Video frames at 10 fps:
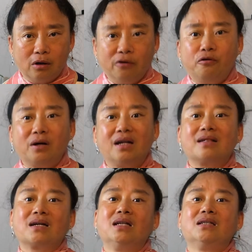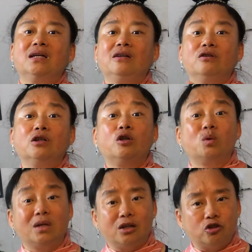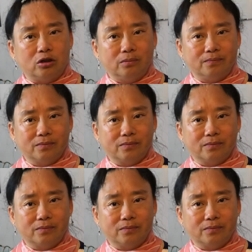for his continued donation?